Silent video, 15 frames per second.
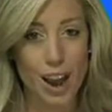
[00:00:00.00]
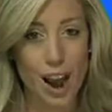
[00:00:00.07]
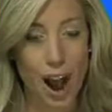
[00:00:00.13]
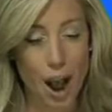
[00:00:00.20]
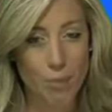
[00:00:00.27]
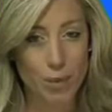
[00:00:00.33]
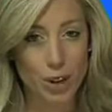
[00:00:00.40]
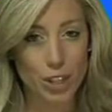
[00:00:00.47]

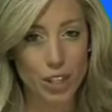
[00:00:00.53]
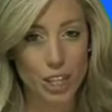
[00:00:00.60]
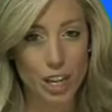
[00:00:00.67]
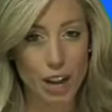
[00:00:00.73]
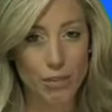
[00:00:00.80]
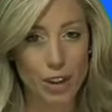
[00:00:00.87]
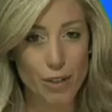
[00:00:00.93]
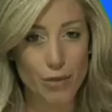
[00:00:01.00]
I'm Christy
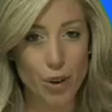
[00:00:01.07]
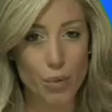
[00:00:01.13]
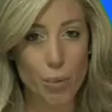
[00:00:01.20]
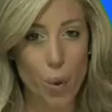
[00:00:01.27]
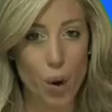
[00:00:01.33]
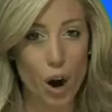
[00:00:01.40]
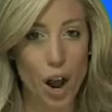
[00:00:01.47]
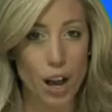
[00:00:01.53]
Duffy. For
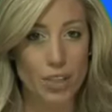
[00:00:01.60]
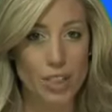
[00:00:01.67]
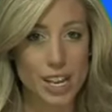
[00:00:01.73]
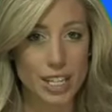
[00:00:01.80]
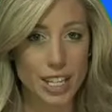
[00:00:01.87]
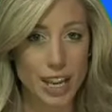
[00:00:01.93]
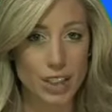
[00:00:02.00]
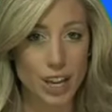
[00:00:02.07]
more on
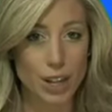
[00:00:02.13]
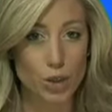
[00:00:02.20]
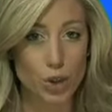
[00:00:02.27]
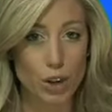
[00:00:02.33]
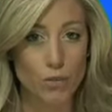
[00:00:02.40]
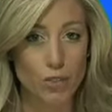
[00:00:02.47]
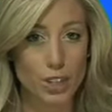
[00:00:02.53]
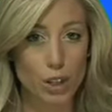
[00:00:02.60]
these headlines, you
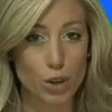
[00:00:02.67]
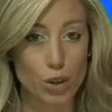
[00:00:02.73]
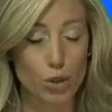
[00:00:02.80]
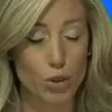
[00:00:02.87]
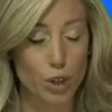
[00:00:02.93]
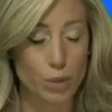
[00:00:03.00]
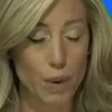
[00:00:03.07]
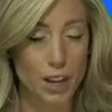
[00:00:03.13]
can visit their
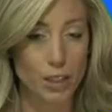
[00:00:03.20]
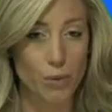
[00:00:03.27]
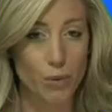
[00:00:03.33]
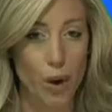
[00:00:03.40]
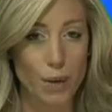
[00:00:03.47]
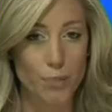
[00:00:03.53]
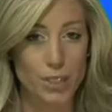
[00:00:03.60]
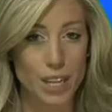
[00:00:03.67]
respective
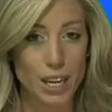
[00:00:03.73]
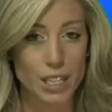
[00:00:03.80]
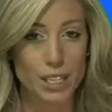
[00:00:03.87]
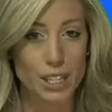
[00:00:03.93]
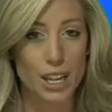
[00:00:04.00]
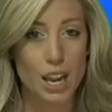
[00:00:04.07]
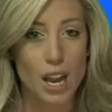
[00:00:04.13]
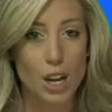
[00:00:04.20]
websites.